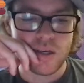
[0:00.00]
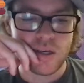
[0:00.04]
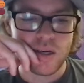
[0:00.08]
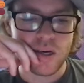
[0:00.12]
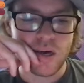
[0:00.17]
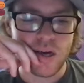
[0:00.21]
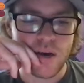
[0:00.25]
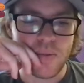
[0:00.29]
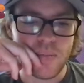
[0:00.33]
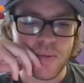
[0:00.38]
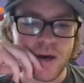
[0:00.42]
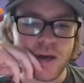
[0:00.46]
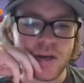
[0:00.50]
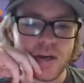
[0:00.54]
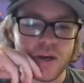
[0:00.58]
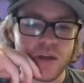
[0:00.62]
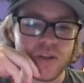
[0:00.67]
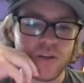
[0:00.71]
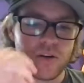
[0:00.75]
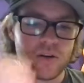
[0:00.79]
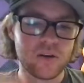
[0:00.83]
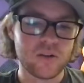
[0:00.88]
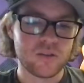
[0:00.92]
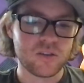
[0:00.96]

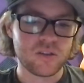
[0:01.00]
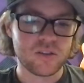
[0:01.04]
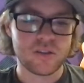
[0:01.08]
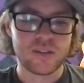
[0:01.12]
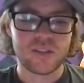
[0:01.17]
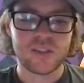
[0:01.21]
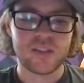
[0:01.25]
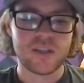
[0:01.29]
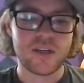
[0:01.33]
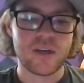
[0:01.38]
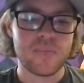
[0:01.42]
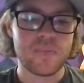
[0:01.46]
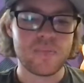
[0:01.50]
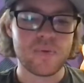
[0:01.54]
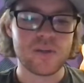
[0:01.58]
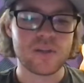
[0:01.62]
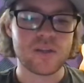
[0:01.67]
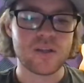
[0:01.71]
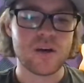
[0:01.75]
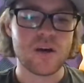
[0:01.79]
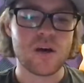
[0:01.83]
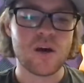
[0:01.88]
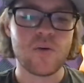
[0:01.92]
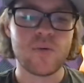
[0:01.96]
Another tip
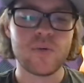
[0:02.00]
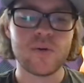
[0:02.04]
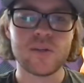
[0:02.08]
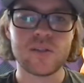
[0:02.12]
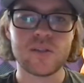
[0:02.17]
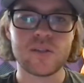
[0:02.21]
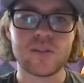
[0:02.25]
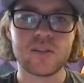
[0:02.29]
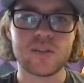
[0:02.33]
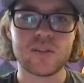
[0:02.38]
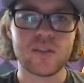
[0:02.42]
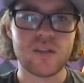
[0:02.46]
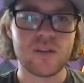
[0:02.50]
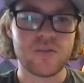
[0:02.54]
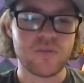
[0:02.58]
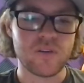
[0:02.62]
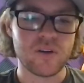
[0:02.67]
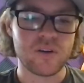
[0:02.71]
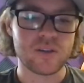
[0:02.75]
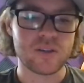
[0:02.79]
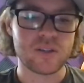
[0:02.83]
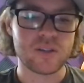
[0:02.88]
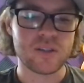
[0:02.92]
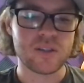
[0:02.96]
is it always
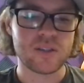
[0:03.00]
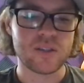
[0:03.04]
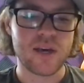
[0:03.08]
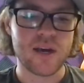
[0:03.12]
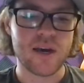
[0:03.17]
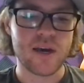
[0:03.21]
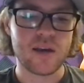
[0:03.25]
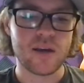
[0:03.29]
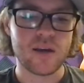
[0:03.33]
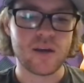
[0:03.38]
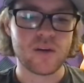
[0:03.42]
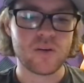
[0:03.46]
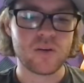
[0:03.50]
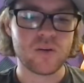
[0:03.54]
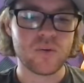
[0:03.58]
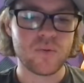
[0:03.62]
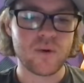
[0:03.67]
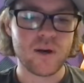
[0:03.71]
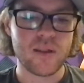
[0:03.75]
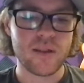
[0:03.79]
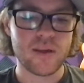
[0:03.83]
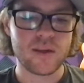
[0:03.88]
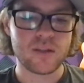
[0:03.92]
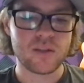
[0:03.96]
defaults to 10. I don't know
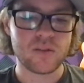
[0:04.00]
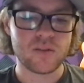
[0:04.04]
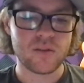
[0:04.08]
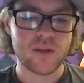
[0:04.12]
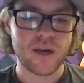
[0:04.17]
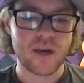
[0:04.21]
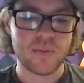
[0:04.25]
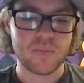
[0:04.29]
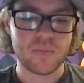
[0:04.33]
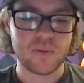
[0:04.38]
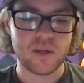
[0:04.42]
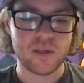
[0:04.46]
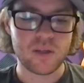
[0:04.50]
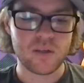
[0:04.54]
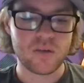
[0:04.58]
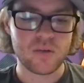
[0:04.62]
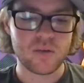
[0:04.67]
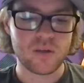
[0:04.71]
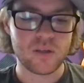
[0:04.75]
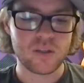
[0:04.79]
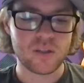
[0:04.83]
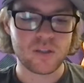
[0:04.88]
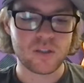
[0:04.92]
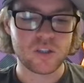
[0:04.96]
why they do that, but
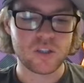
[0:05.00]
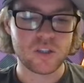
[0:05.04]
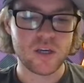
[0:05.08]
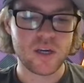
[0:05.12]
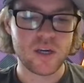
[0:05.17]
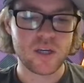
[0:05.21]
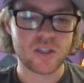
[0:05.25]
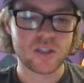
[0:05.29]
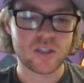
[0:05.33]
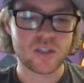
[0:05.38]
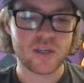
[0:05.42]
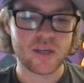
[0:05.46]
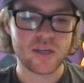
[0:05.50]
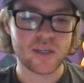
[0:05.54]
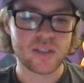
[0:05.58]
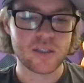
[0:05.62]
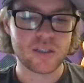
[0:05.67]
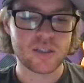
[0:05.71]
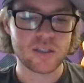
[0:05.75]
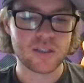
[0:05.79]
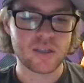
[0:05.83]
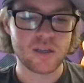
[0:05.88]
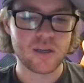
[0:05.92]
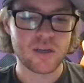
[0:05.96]
you can change
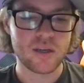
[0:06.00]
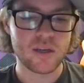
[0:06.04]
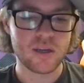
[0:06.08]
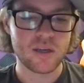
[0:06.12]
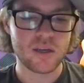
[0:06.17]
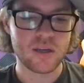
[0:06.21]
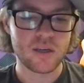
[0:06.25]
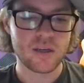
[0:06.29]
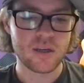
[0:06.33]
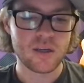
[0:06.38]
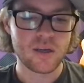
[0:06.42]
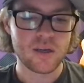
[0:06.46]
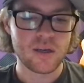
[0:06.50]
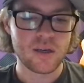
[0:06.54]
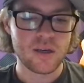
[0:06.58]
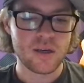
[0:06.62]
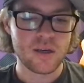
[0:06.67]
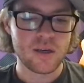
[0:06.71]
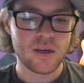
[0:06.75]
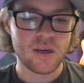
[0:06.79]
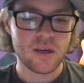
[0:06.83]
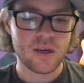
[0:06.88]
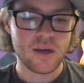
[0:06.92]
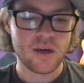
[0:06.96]
this
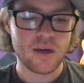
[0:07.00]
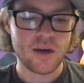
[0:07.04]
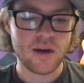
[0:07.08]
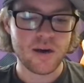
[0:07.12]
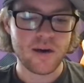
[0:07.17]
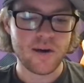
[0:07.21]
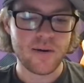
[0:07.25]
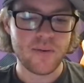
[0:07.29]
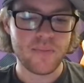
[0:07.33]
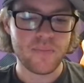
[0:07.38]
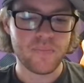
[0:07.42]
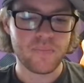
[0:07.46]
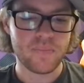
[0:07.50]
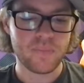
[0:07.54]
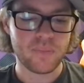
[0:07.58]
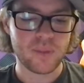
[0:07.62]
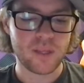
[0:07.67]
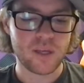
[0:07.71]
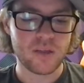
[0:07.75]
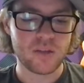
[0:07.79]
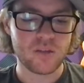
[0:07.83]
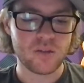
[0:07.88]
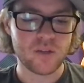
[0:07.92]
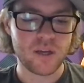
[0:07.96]
and
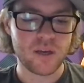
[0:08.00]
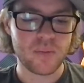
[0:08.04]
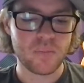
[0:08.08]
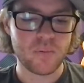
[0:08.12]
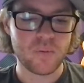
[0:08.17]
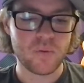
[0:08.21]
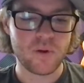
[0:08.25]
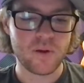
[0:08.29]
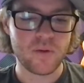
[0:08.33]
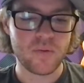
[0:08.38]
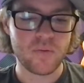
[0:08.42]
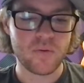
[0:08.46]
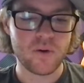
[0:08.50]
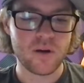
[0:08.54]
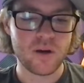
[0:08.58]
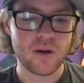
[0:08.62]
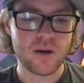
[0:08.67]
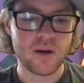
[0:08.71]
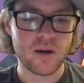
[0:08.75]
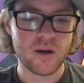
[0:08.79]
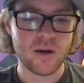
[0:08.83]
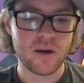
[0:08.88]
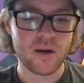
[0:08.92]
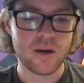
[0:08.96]
do like
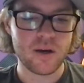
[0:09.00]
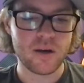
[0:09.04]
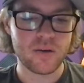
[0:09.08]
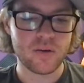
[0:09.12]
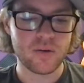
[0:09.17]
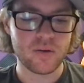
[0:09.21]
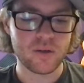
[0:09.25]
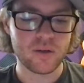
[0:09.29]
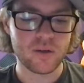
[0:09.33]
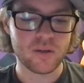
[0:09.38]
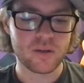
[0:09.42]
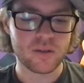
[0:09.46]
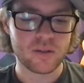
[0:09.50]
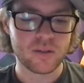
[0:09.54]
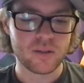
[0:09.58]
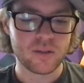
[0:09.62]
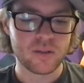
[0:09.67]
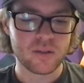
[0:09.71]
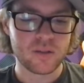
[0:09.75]
0.1 or